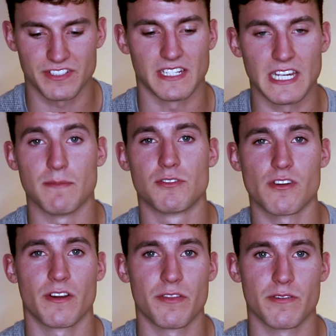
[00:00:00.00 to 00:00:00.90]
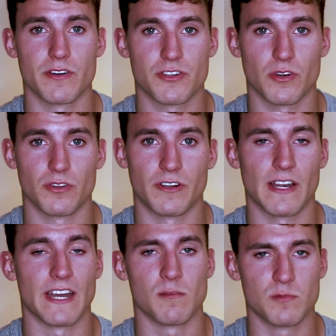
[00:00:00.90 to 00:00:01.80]
just to keep shrugging through your
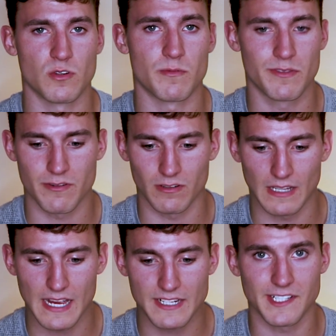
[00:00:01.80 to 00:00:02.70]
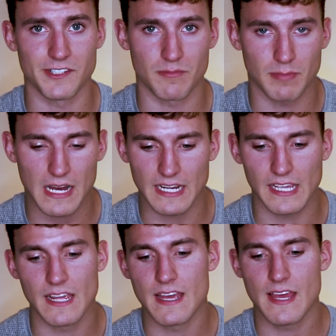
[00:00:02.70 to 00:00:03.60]
shoulder and absorb through your legs and your
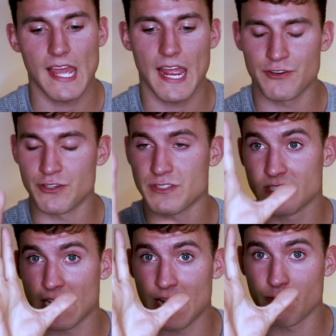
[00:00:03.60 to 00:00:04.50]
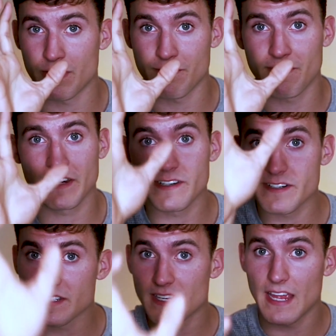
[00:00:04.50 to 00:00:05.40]
body, and just slide with your
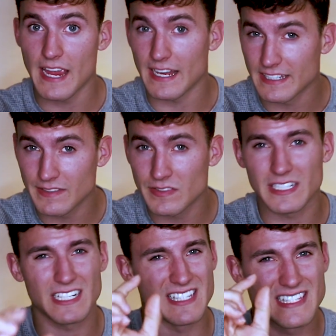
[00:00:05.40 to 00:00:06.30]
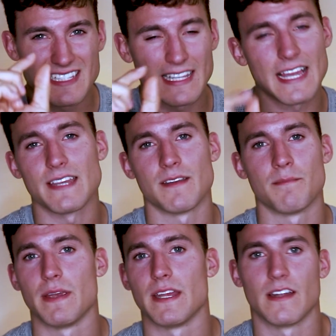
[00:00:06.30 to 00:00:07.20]
fingers and give it a
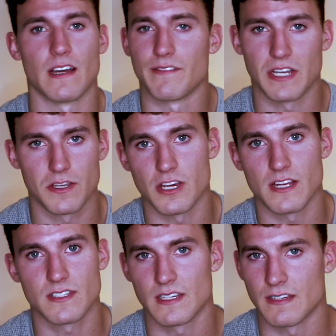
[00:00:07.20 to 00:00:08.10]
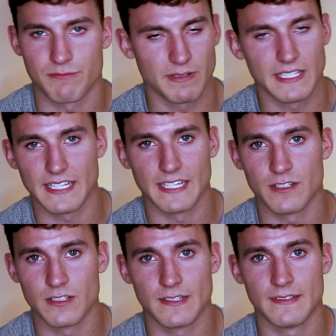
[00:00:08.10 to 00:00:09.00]
slight bit of an adjust. Really,